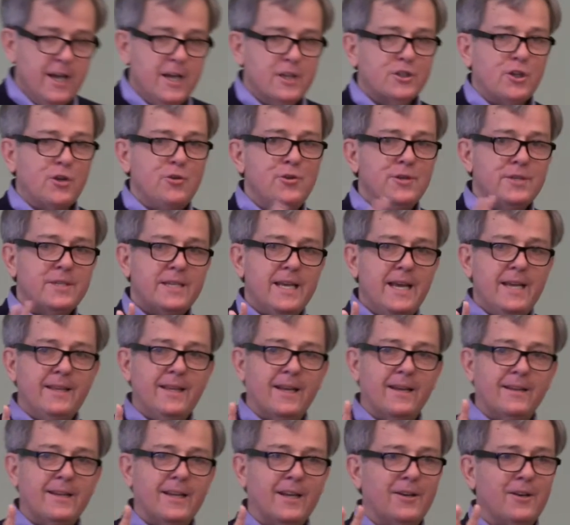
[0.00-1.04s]
So you see
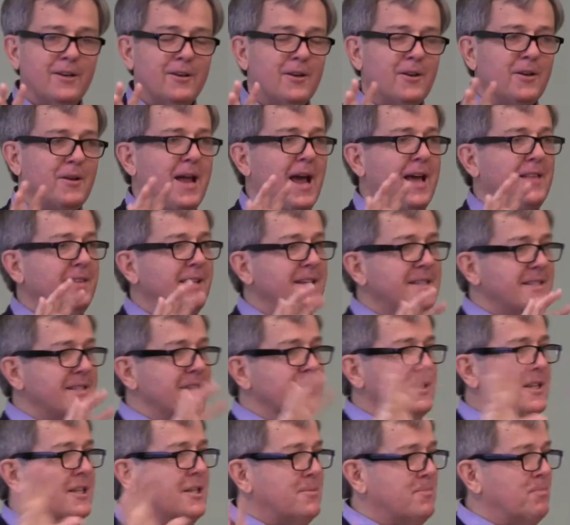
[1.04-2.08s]
that
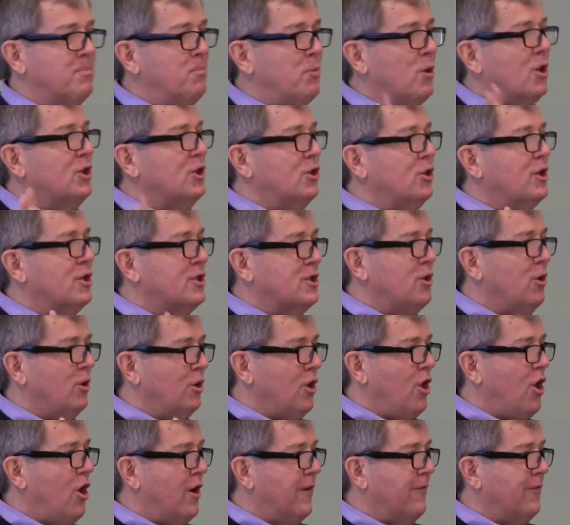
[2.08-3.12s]
this book took so
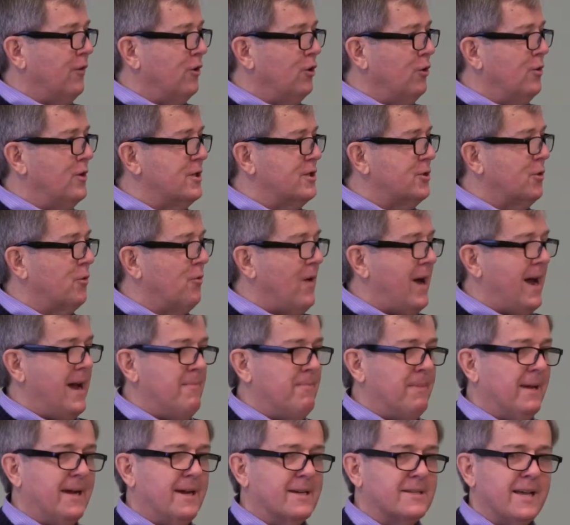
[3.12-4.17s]
long for Lewis to
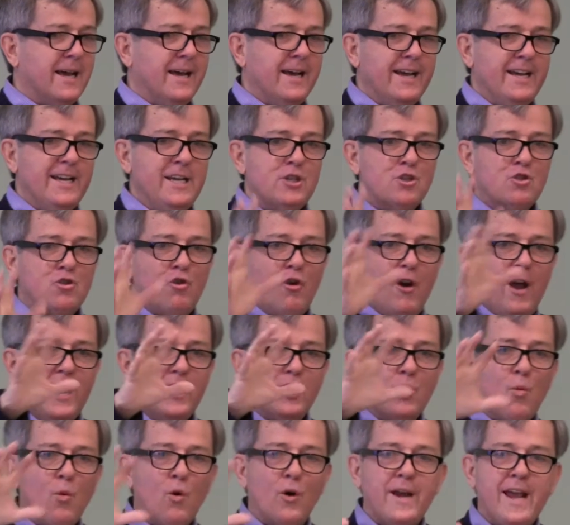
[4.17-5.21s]
write because he's
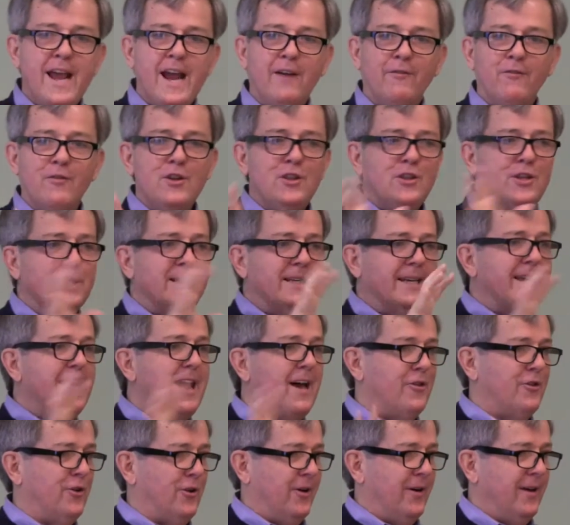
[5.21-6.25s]
trying to work everything
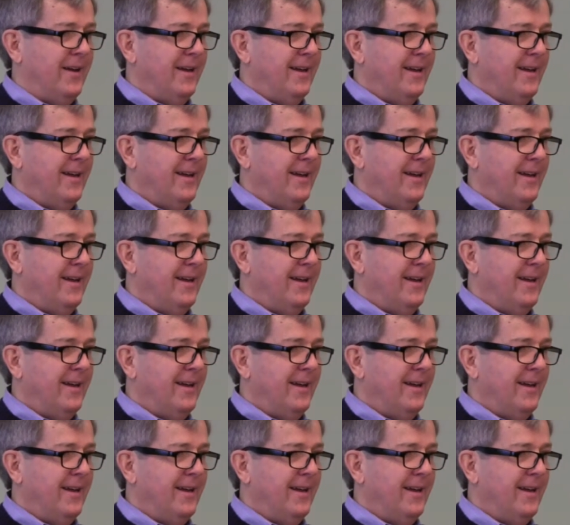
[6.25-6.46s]
together.